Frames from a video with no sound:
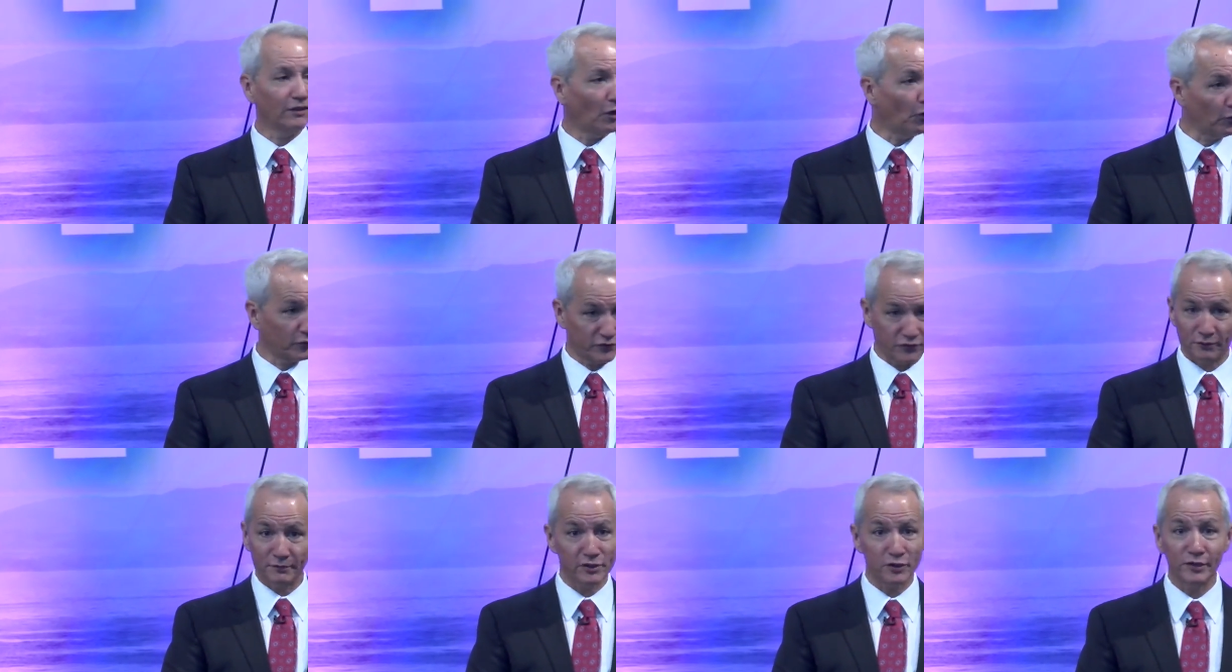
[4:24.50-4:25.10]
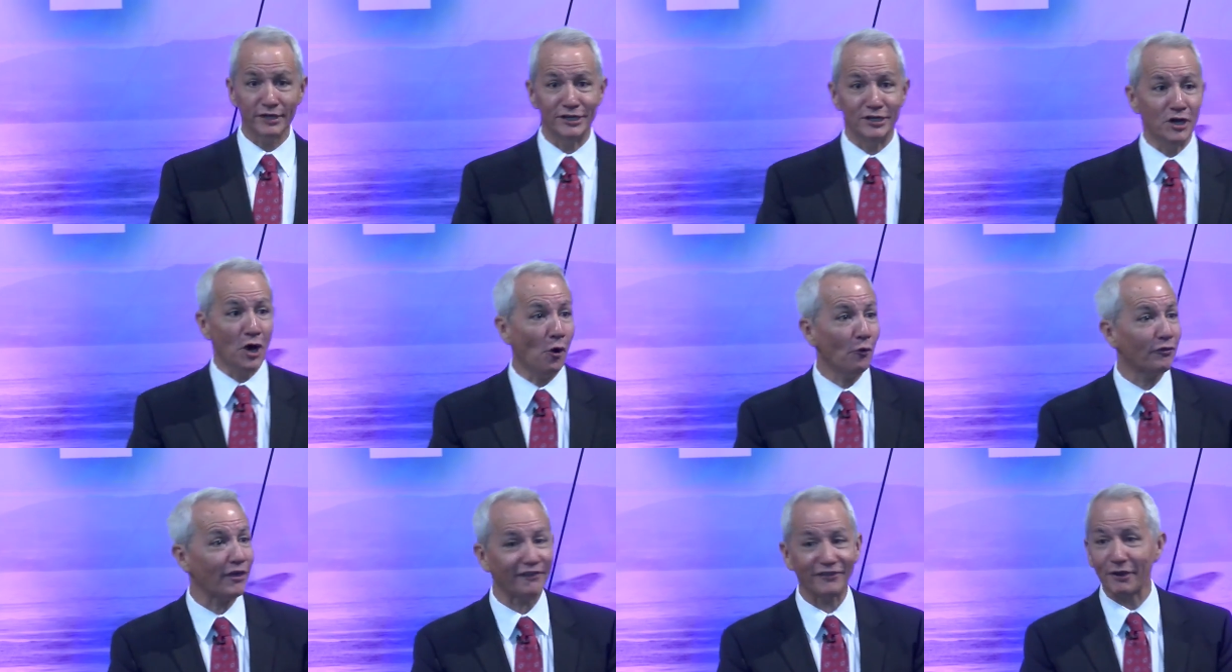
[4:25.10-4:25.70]
Oh, so you didn't
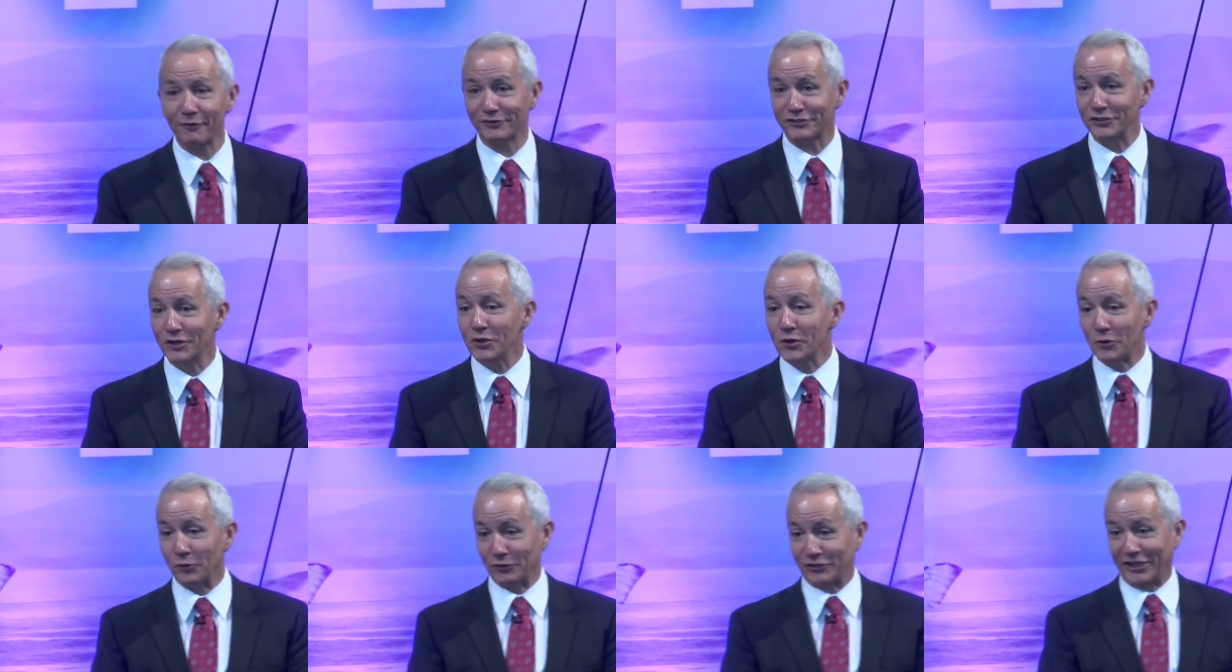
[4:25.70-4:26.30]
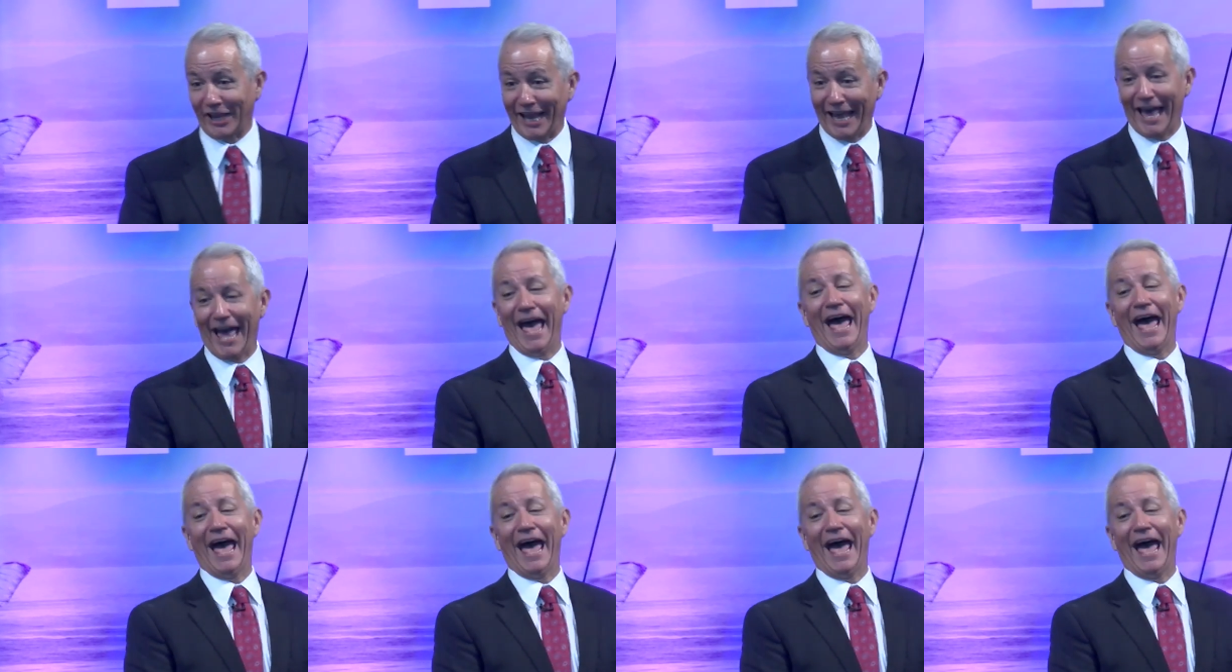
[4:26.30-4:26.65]
know that. That was news.